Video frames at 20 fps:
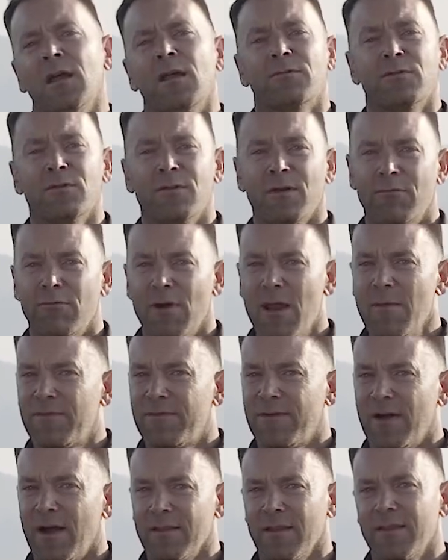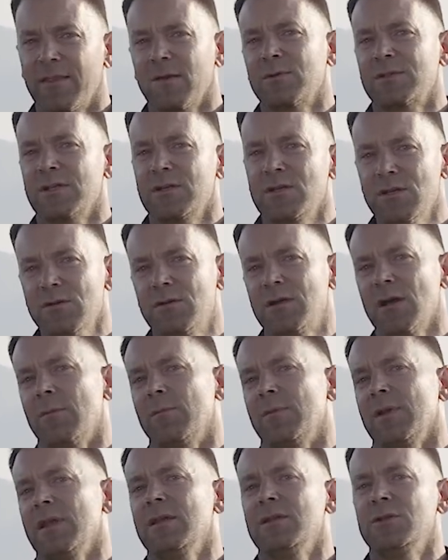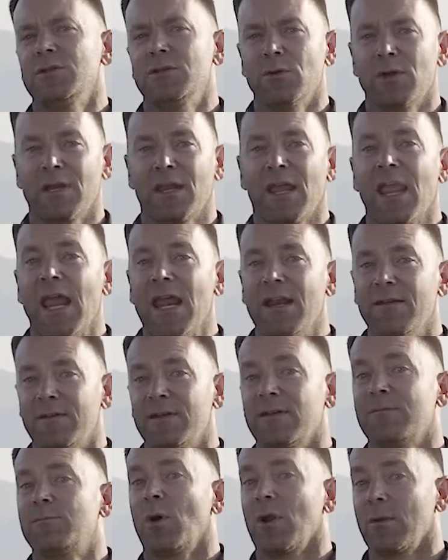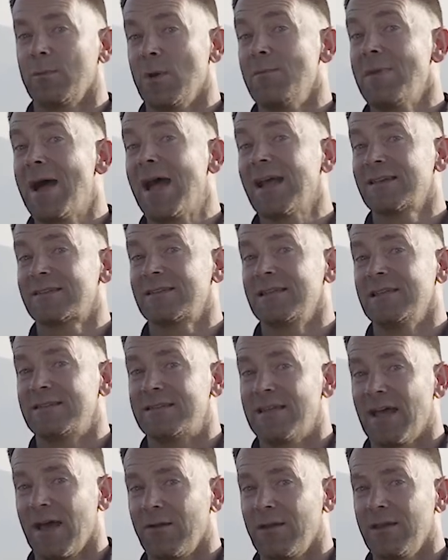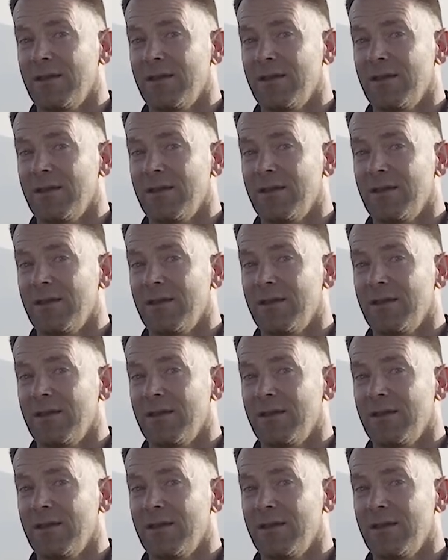through the grapevine that there was a new company doing innovative polymer magazines down